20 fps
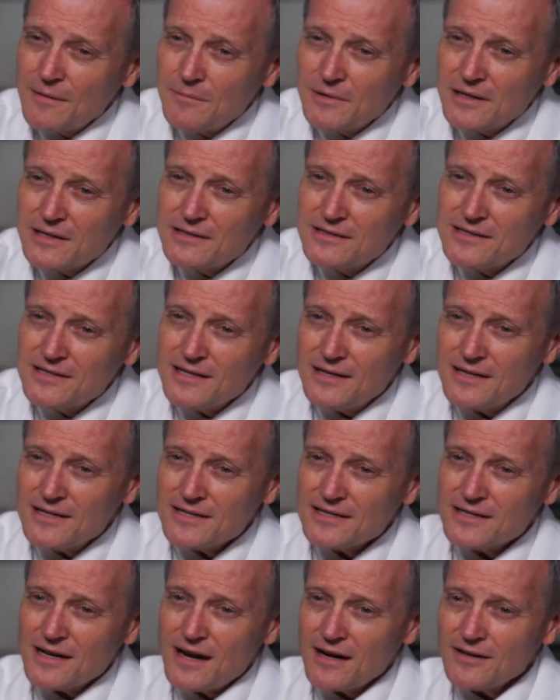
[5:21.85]
I'm going to see
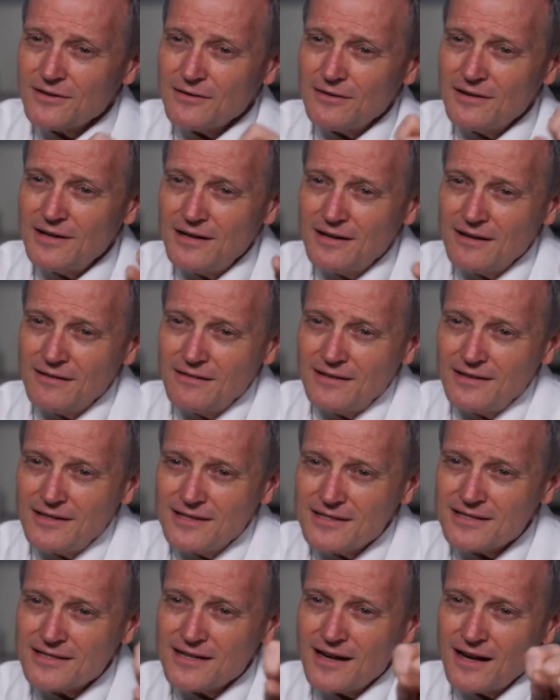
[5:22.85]
this doctor here and
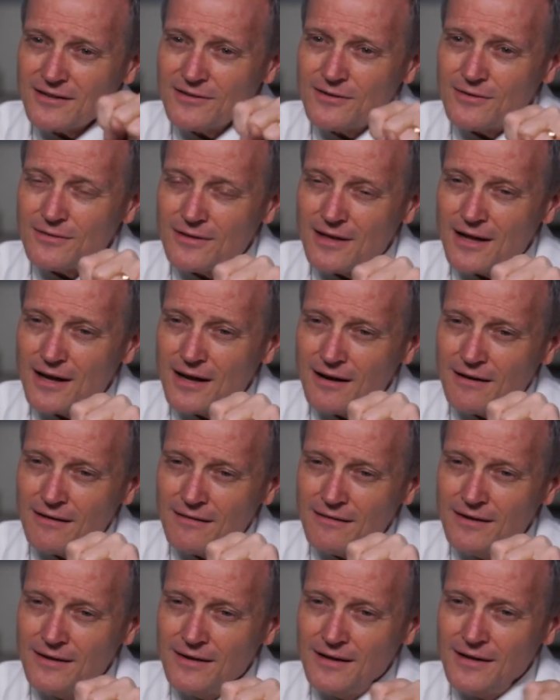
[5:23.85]
this doctor
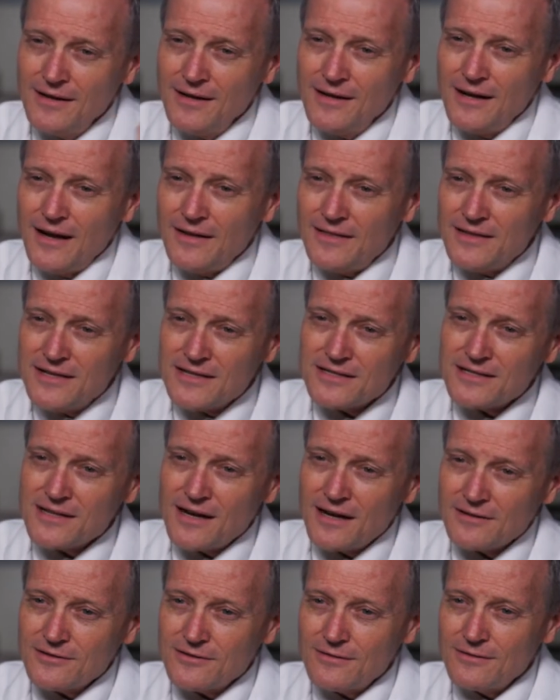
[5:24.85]
there and this
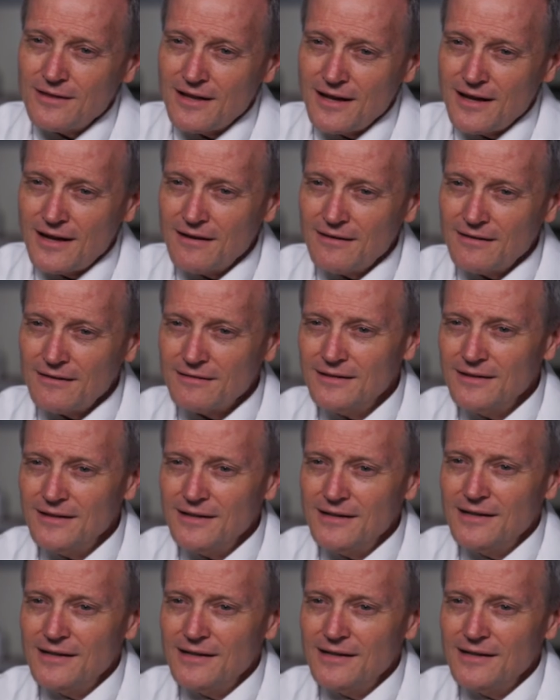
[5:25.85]
doctor there,